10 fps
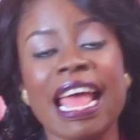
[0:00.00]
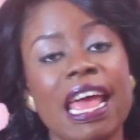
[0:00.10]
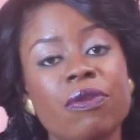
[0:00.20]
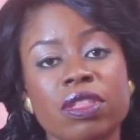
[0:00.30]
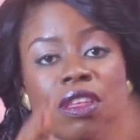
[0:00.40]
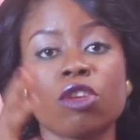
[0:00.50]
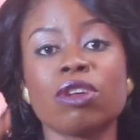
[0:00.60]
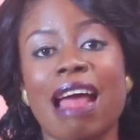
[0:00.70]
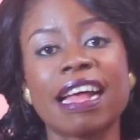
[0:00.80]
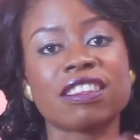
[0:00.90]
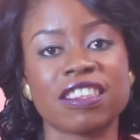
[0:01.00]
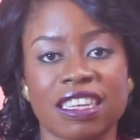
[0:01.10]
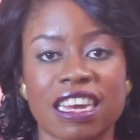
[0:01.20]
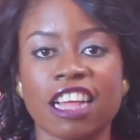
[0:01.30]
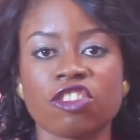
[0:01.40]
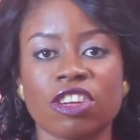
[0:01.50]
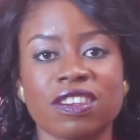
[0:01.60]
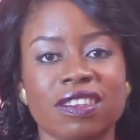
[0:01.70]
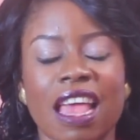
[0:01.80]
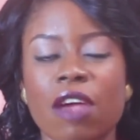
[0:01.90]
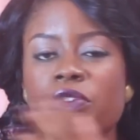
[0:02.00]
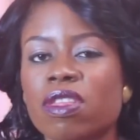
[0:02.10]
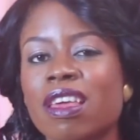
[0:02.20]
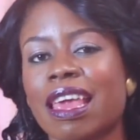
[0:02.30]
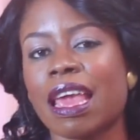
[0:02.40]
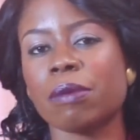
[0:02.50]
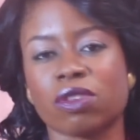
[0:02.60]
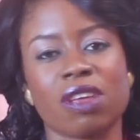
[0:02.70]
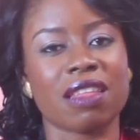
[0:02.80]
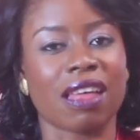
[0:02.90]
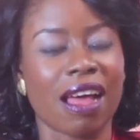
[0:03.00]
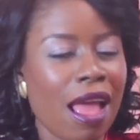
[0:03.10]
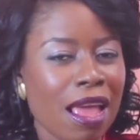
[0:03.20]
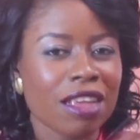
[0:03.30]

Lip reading: everything, good actors and actresses, everything came together.